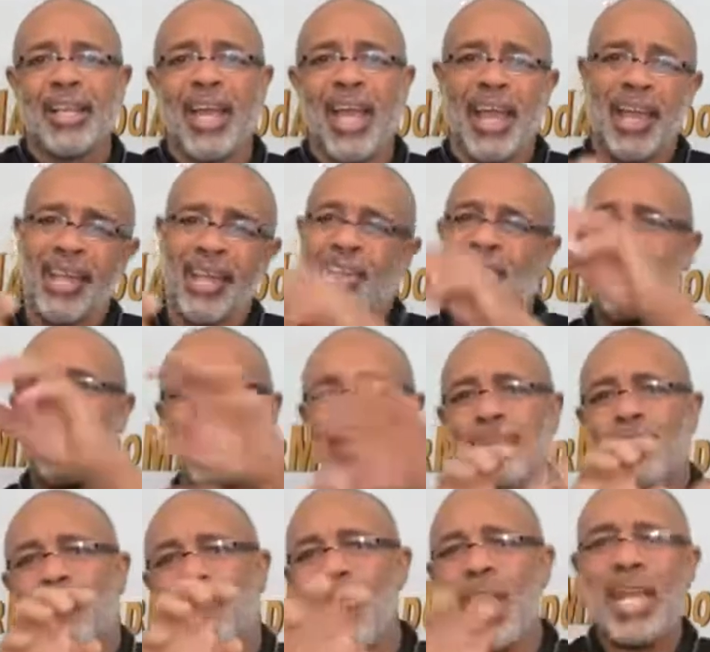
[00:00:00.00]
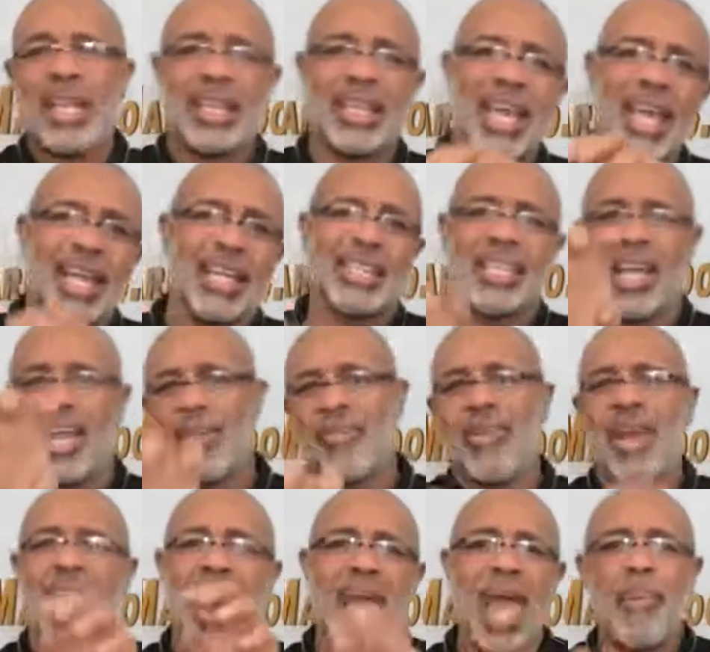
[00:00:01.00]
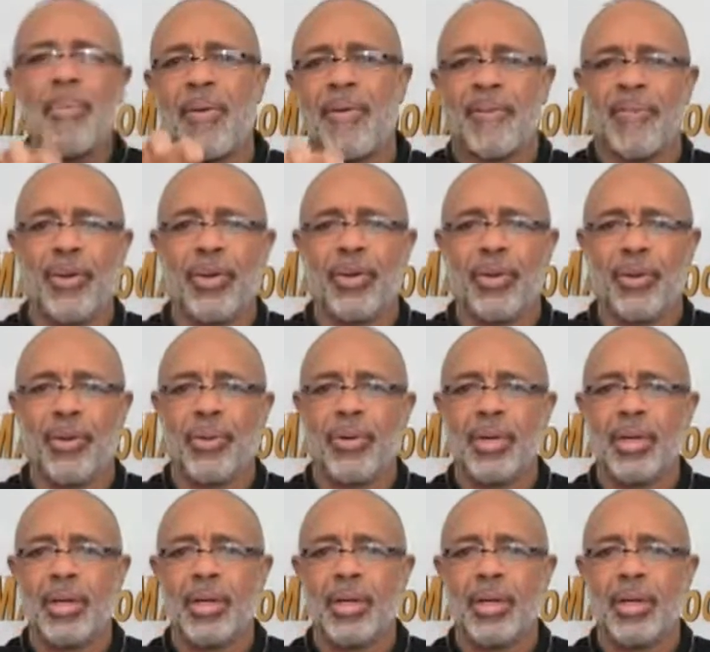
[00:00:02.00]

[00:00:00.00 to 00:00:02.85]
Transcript: and you're going to do great things are getting ready to happen for you.